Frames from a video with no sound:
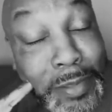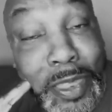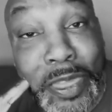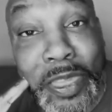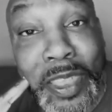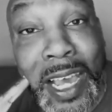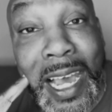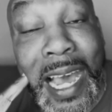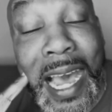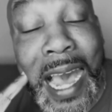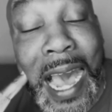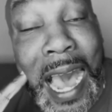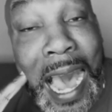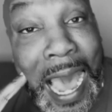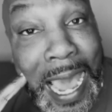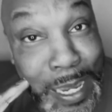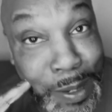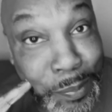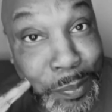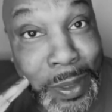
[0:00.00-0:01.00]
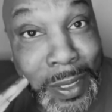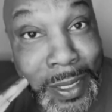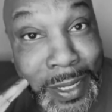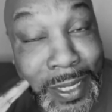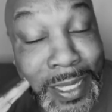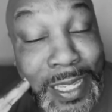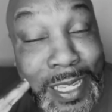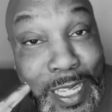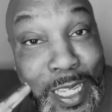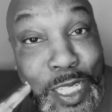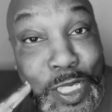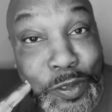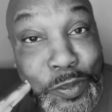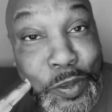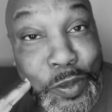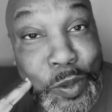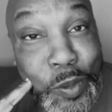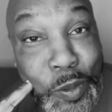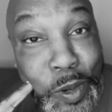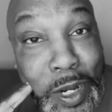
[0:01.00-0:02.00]
The hype is
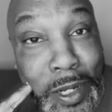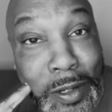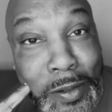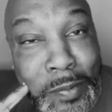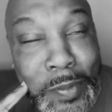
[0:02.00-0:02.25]
for real.